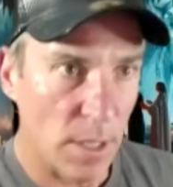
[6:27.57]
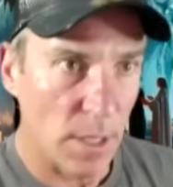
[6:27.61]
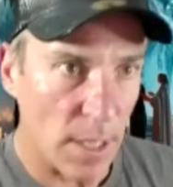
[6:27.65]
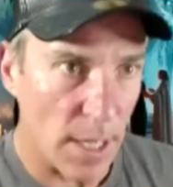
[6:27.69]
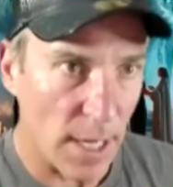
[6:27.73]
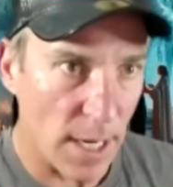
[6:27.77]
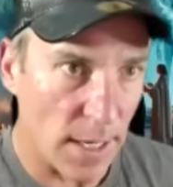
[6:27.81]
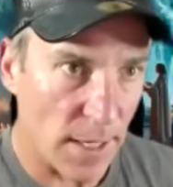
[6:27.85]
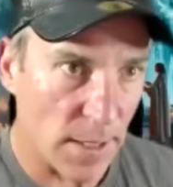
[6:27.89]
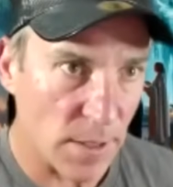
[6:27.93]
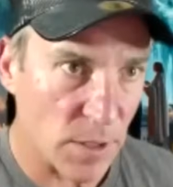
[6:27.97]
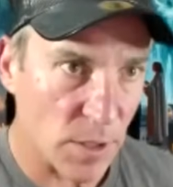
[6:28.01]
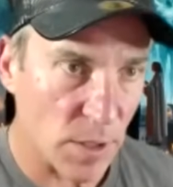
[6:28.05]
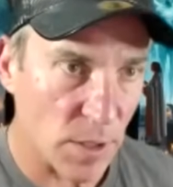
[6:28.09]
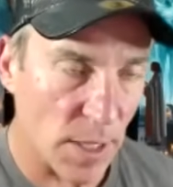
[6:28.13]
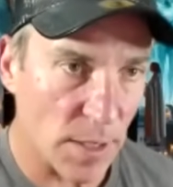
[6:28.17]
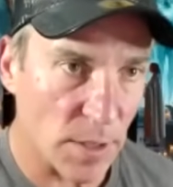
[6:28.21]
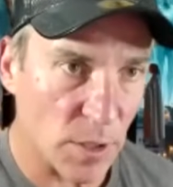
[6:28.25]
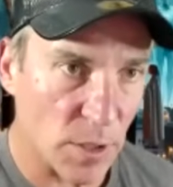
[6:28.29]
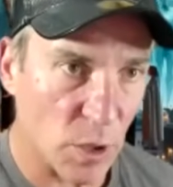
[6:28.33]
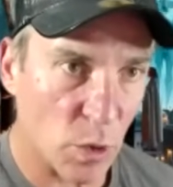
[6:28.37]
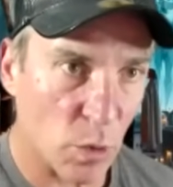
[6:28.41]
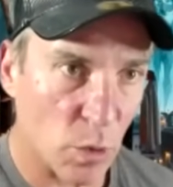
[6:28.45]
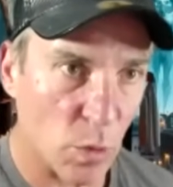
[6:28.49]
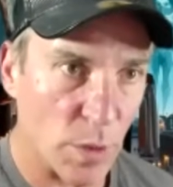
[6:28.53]
and
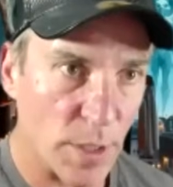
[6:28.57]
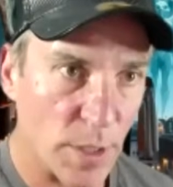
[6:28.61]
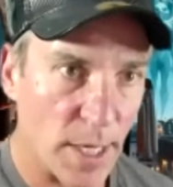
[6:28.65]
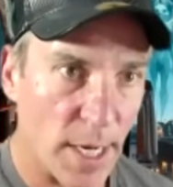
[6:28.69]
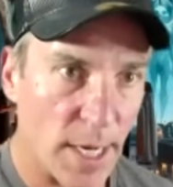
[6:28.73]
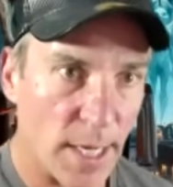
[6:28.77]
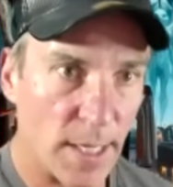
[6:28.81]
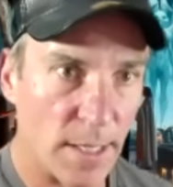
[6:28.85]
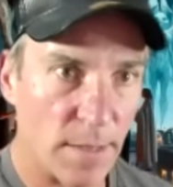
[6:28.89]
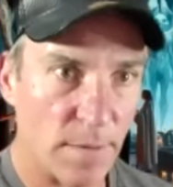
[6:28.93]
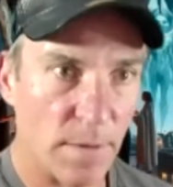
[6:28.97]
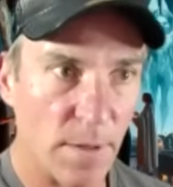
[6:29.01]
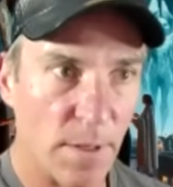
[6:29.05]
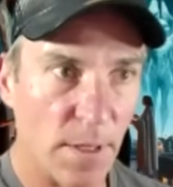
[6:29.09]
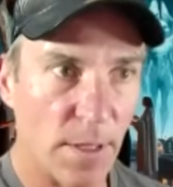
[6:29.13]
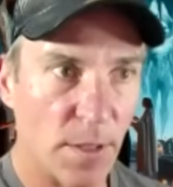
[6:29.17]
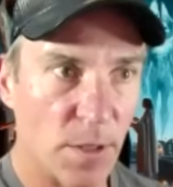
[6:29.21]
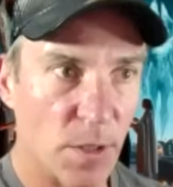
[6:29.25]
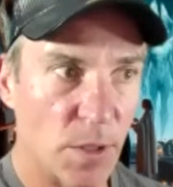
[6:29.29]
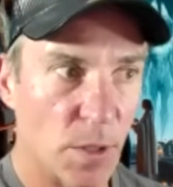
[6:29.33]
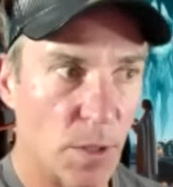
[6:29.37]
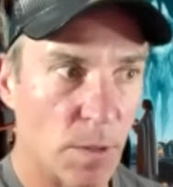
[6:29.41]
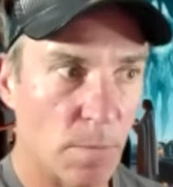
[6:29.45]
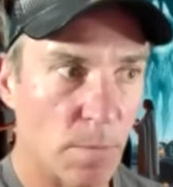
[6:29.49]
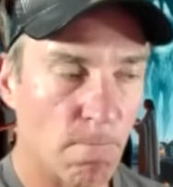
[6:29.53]
it's creating
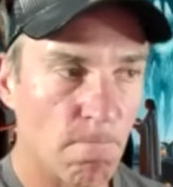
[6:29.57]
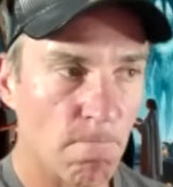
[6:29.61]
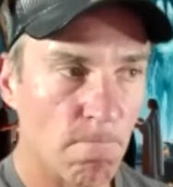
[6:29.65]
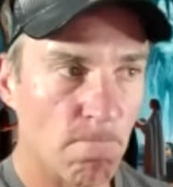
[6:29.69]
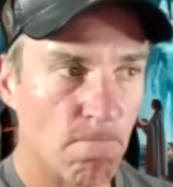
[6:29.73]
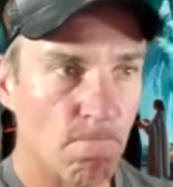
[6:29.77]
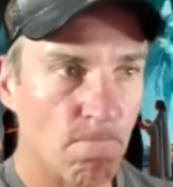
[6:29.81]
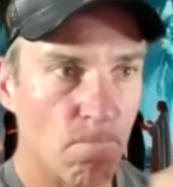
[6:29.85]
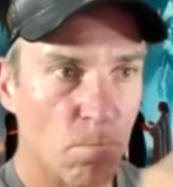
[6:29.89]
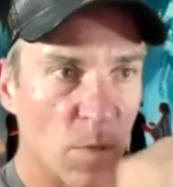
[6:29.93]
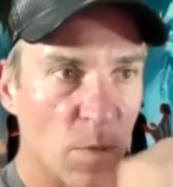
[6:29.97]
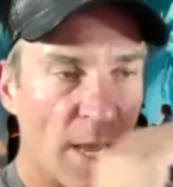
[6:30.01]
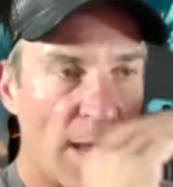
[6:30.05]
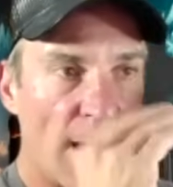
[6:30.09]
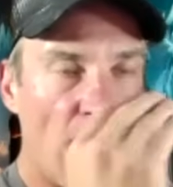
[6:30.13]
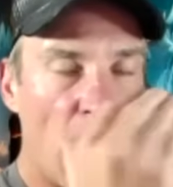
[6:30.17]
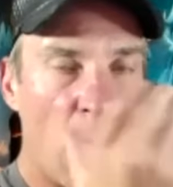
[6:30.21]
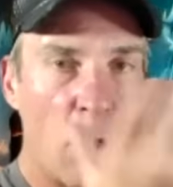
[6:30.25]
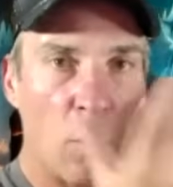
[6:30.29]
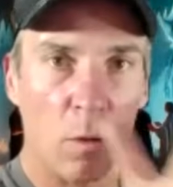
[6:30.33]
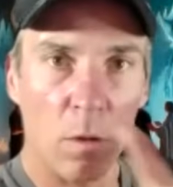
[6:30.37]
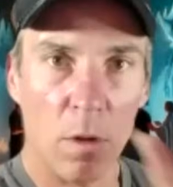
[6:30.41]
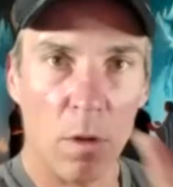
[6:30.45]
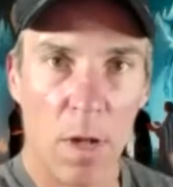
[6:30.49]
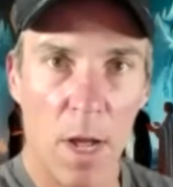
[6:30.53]
this
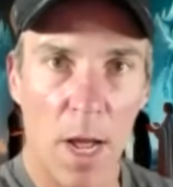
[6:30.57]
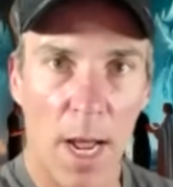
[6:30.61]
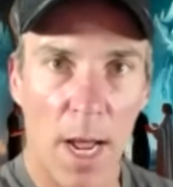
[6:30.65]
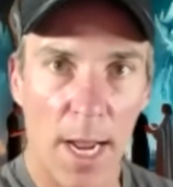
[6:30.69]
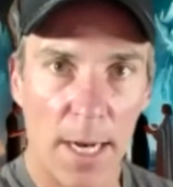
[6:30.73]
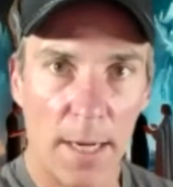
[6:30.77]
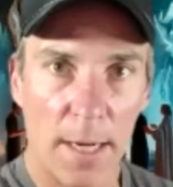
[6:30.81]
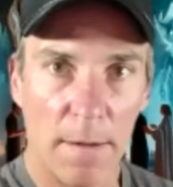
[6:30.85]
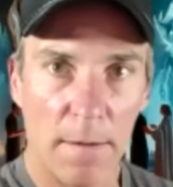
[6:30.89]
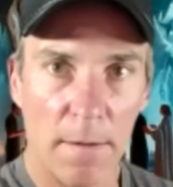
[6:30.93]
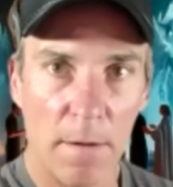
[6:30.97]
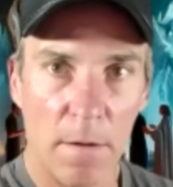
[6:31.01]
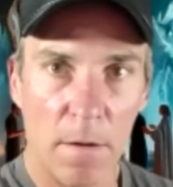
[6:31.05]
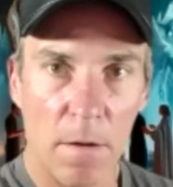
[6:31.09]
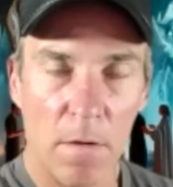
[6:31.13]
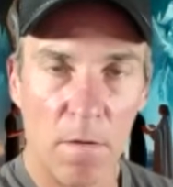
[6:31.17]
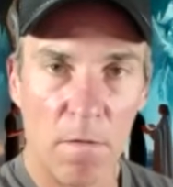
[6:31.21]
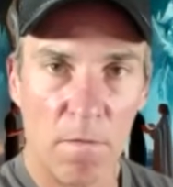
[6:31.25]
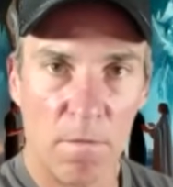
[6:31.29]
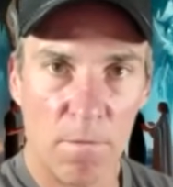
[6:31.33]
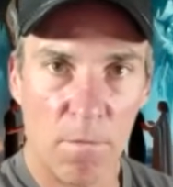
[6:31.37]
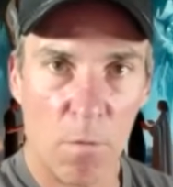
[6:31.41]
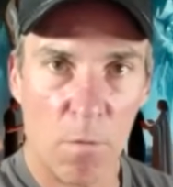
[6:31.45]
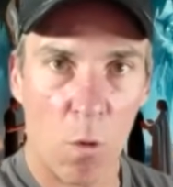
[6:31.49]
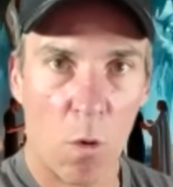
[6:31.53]
outline
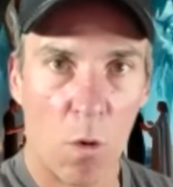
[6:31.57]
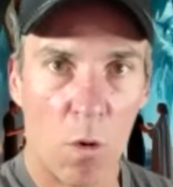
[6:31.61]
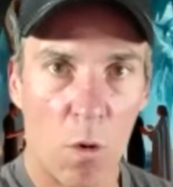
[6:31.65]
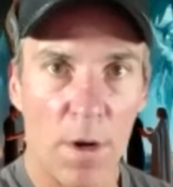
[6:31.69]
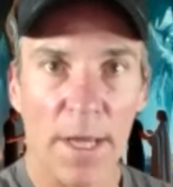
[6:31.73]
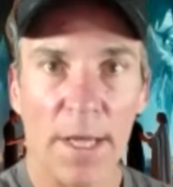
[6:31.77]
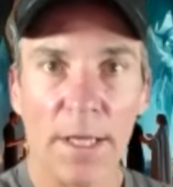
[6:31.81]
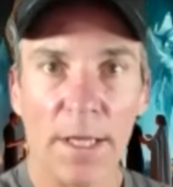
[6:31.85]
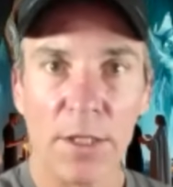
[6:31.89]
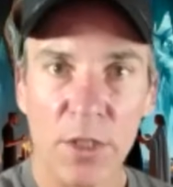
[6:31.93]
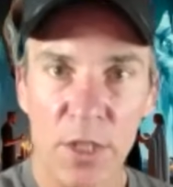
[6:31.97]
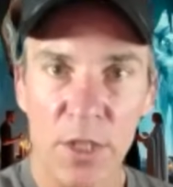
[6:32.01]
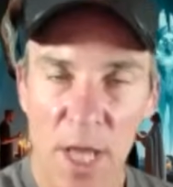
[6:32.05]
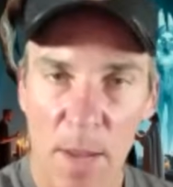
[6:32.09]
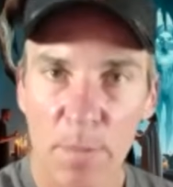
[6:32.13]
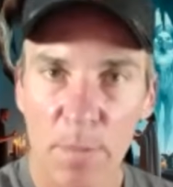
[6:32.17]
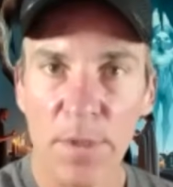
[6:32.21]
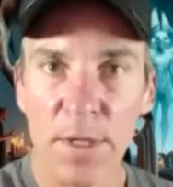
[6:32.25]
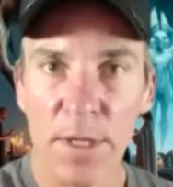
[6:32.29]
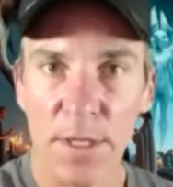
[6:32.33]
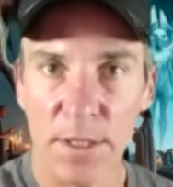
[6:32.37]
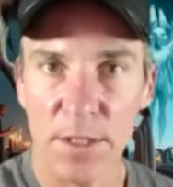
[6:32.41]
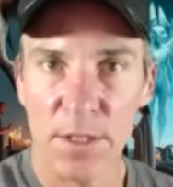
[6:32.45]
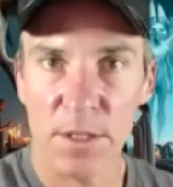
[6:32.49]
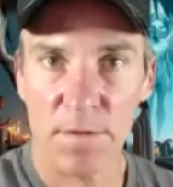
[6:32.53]
for
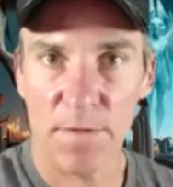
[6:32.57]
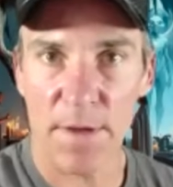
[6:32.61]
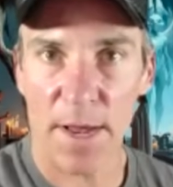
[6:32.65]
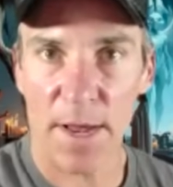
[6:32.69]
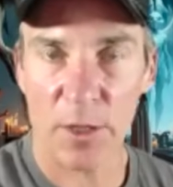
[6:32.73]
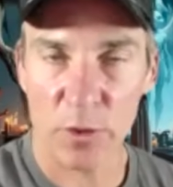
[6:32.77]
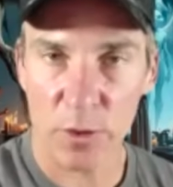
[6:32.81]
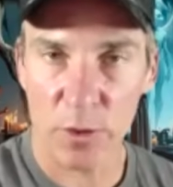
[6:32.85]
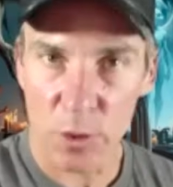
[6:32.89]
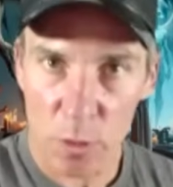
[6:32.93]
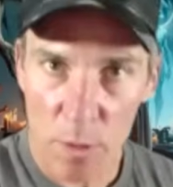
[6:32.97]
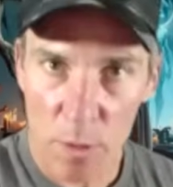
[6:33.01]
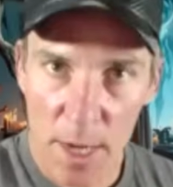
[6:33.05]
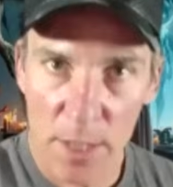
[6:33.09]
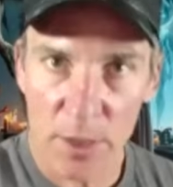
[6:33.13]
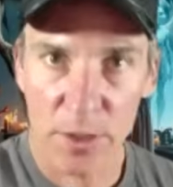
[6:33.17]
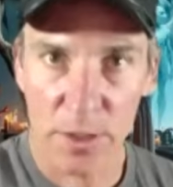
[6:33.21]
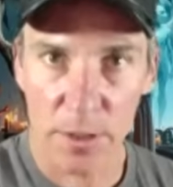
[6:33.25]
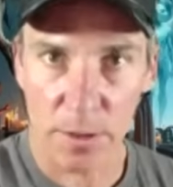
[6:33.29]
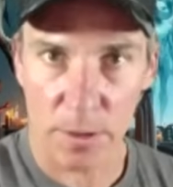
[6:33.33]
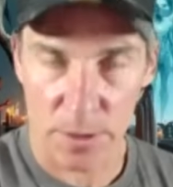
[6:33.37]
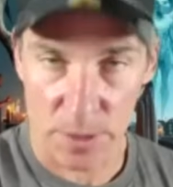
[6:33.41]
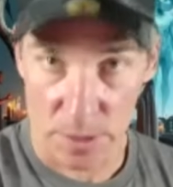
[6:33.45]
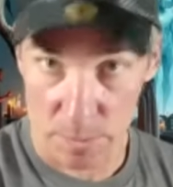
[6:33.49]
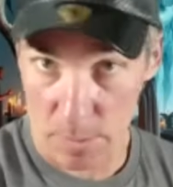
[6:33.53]
acceptance of
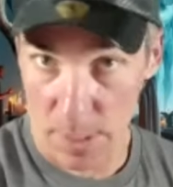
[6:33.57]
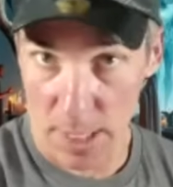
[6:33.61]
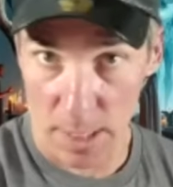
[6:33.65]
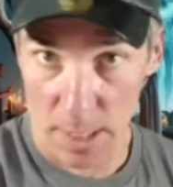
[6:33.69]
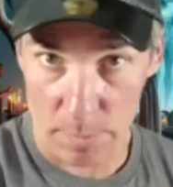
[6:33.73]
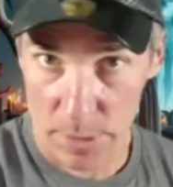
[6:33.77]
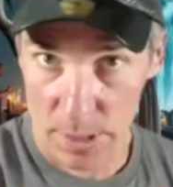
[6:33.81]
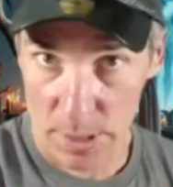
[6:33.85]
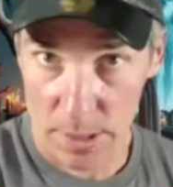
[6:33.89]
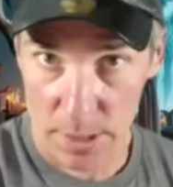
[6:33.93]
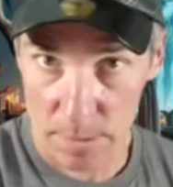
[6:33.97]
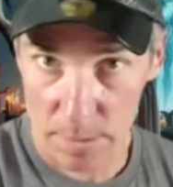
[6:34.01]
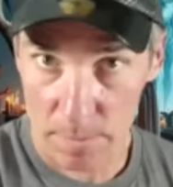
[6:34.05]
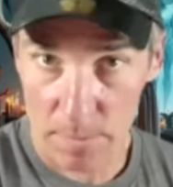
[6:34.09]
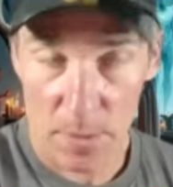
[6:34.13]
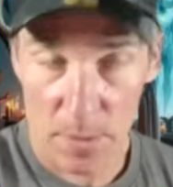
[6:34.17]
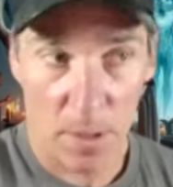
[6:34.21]
extraterrestrials, in my opinion.